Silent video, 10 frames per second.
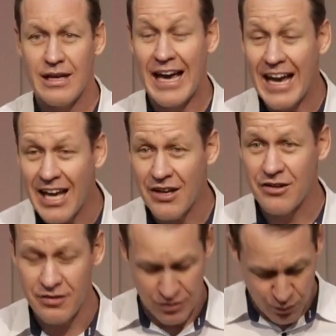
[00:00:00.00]

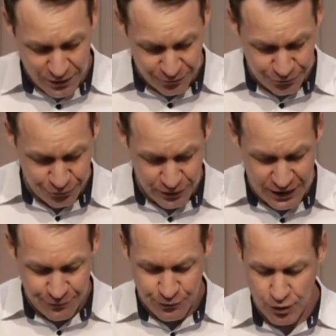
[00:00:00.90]
And we're free
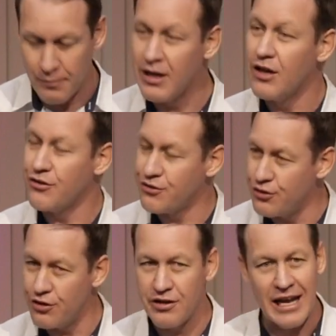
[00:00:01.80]
from
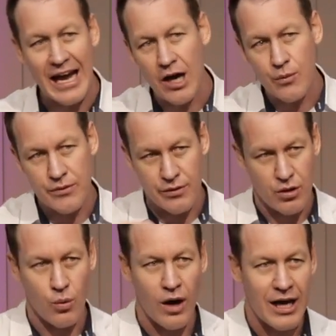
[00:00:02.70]
certain outward
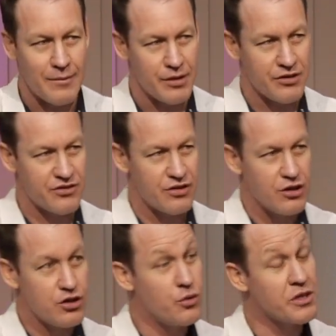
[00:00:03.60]
requirements to